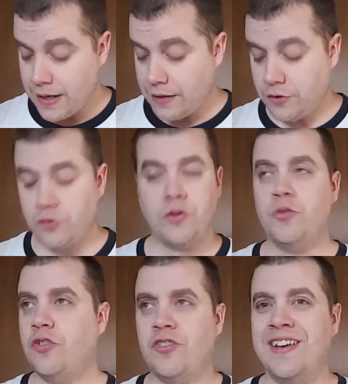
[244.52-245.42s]
there's
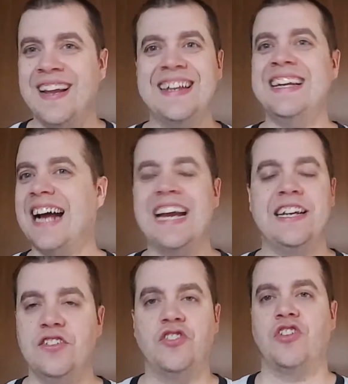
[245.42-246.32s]
just nothing I
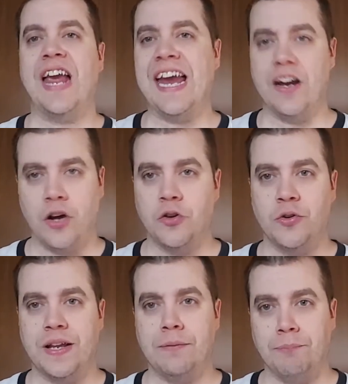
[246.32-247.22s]
can say other
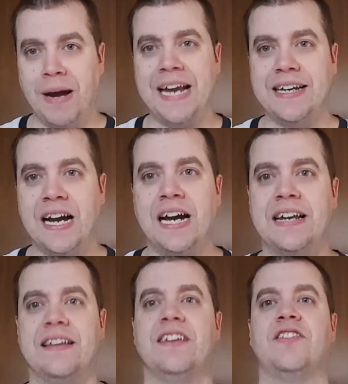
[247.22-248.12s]
than, my
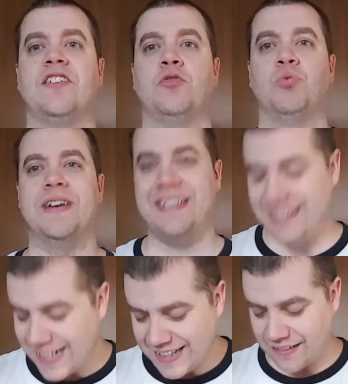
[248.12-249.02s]
God, this is
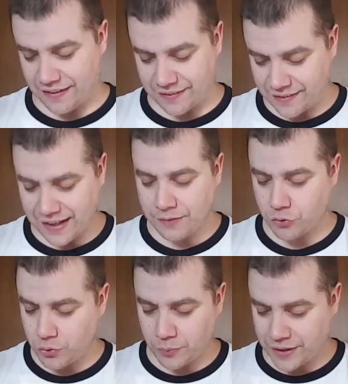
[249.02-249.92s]
ridiculous. This is
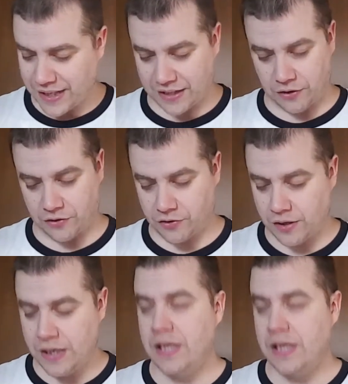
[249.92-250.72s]
absolutely ridiculous.